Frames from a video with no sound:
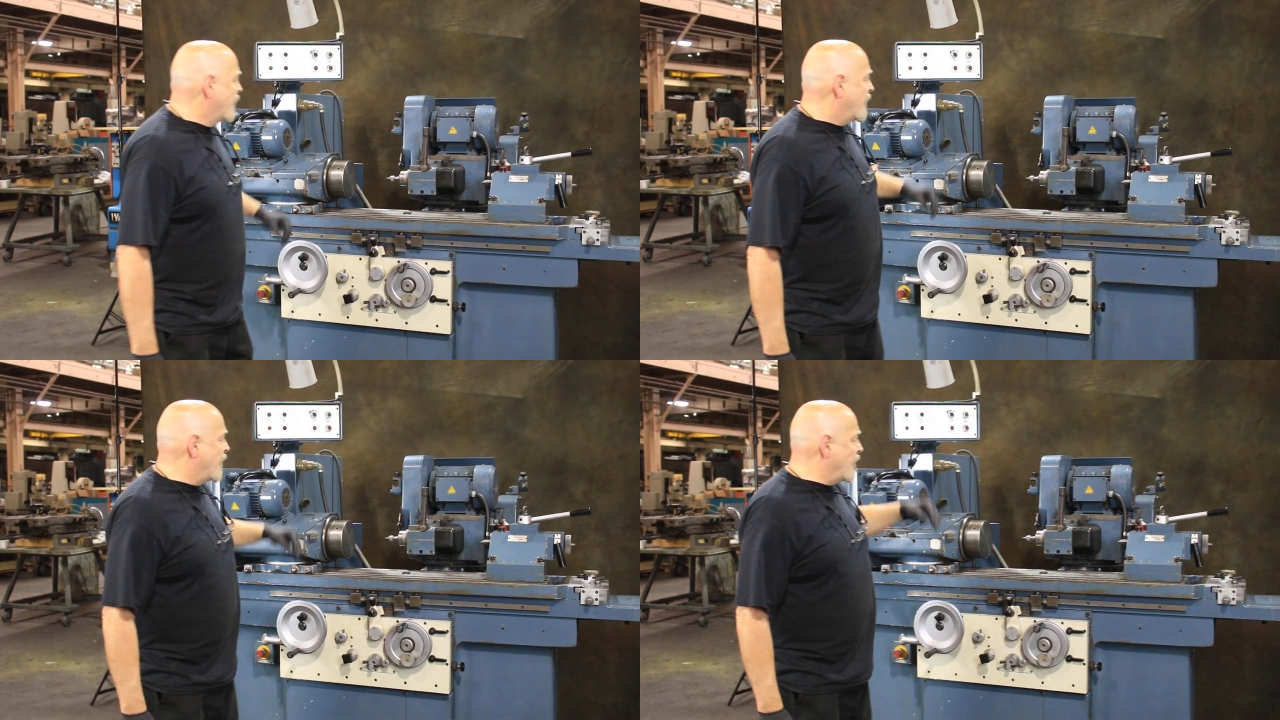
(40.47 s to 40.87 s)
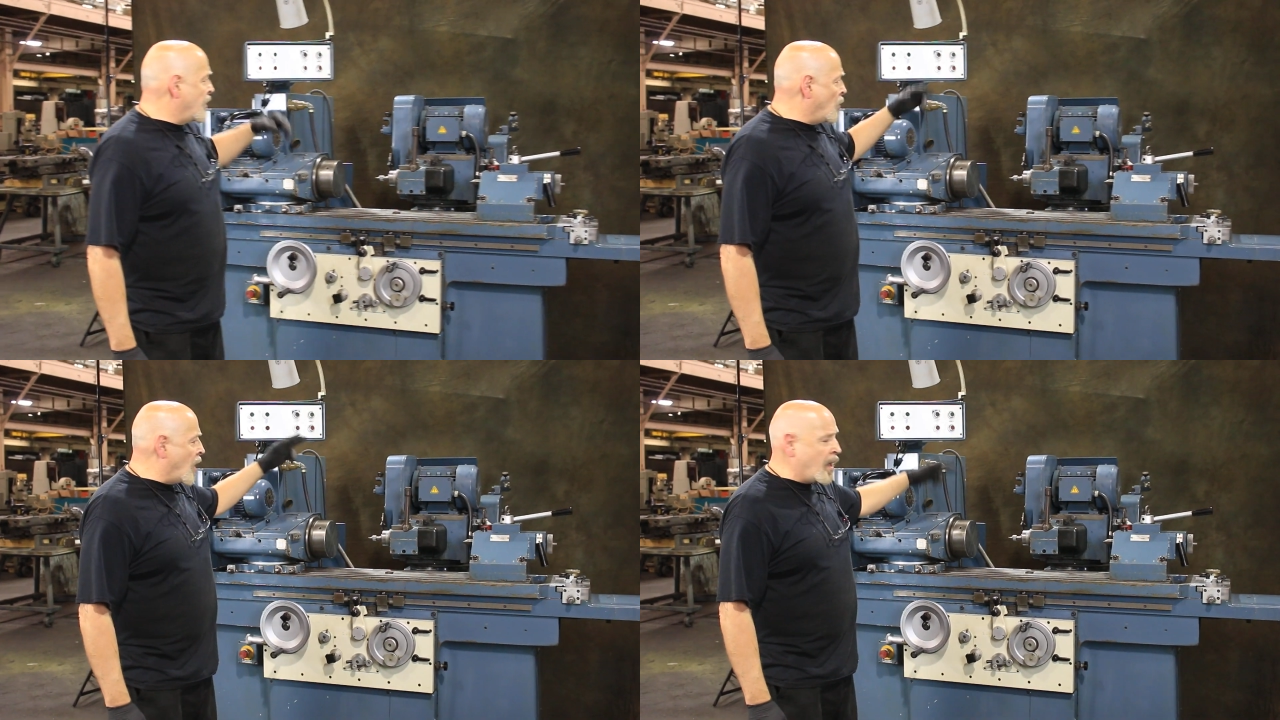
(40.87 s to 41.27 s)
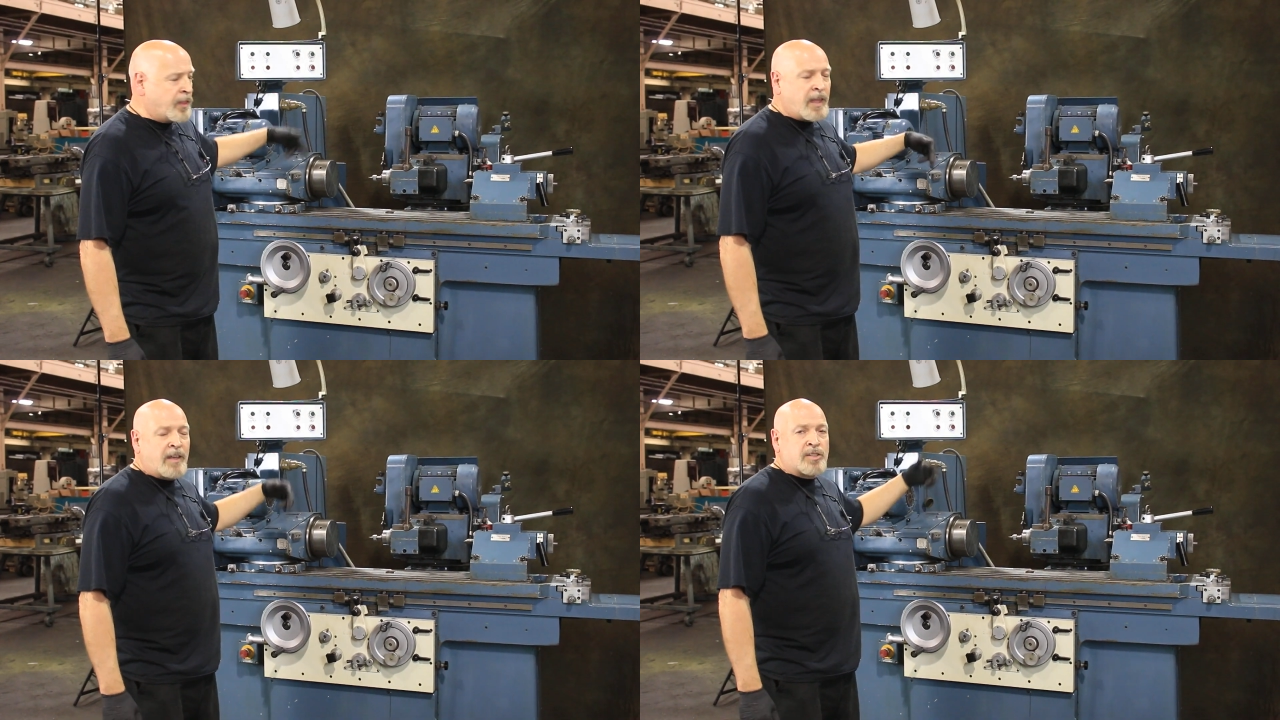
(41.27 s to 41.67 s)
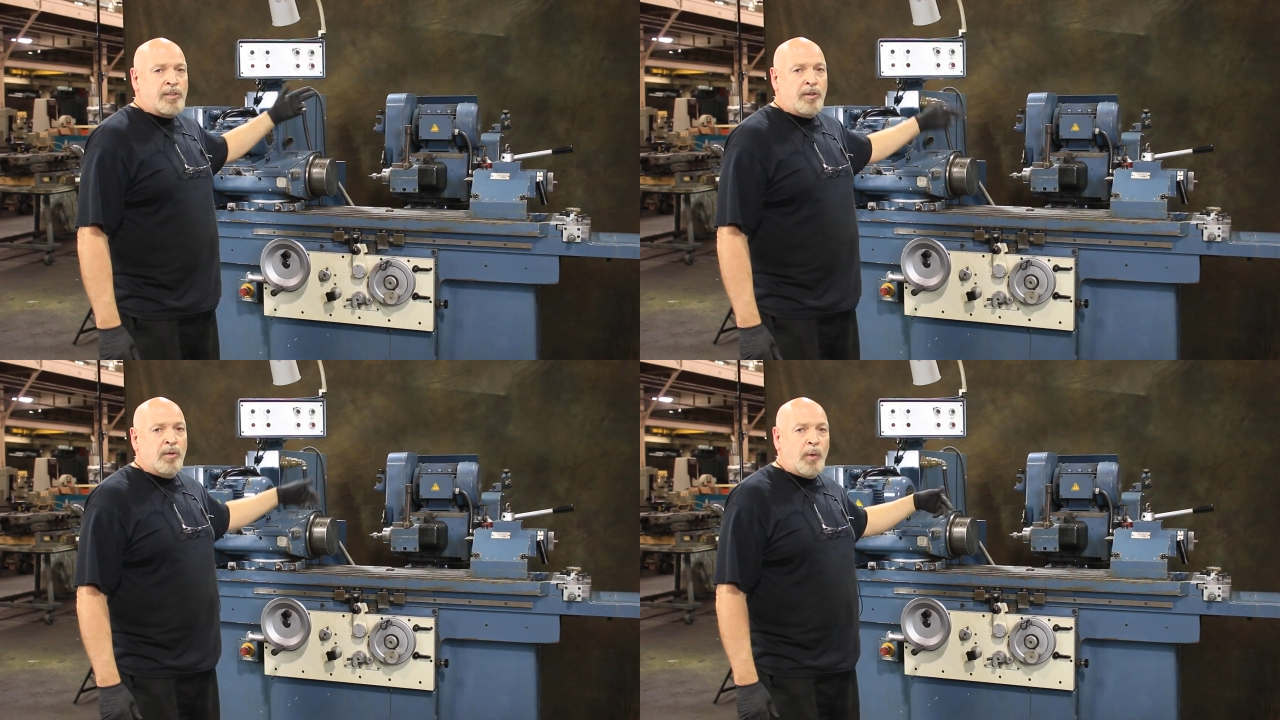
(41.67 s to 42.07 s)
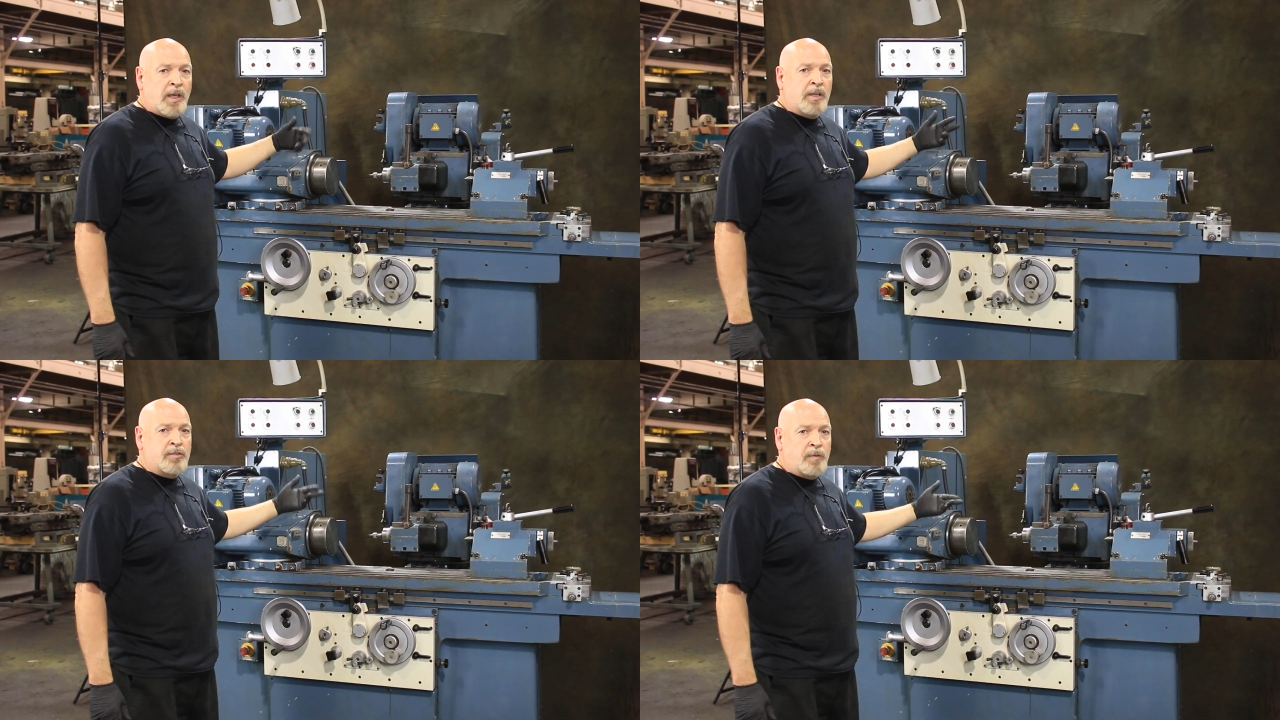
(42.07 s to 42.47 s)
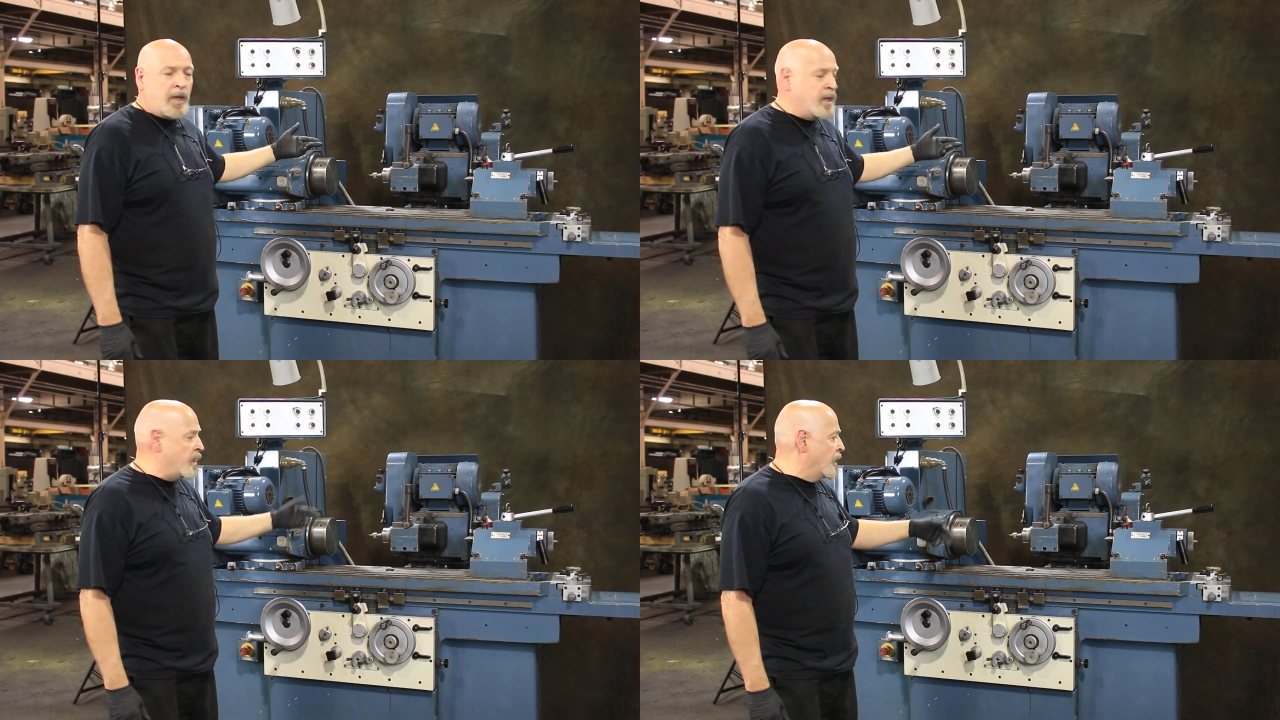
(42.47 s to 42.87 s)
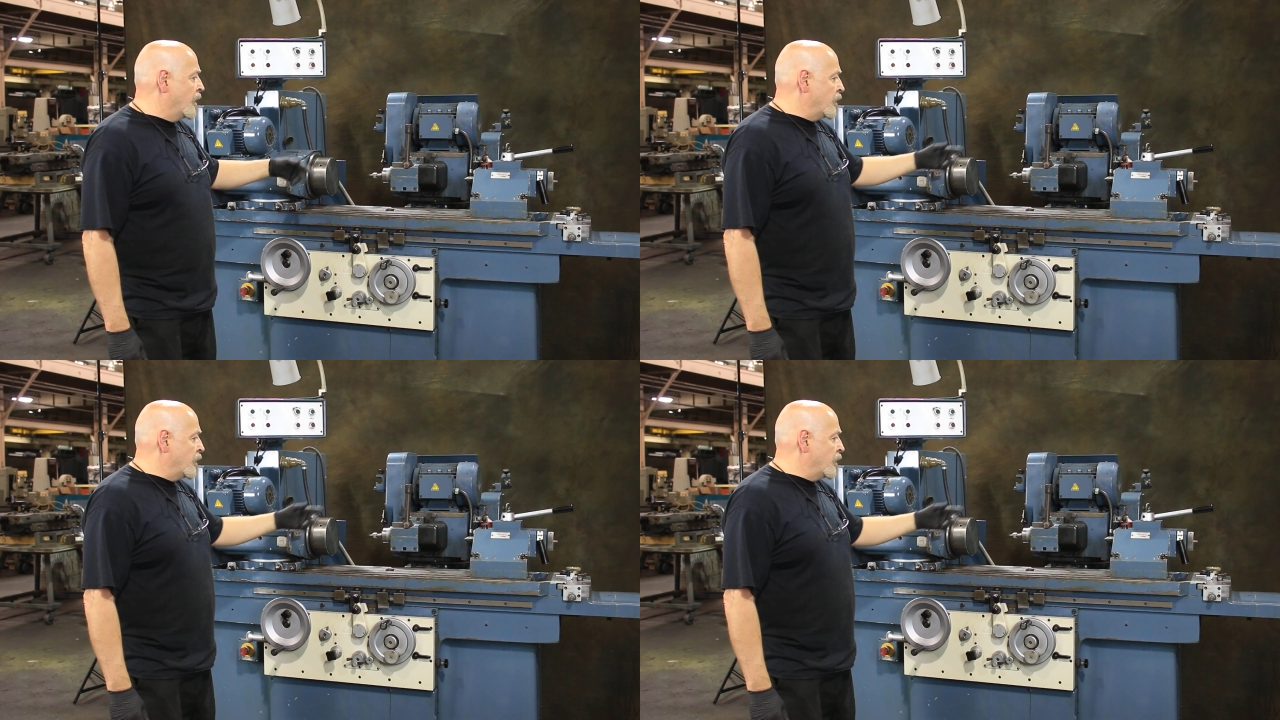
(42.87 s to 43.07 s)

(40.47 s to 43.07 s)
uh, while the external wheel is running,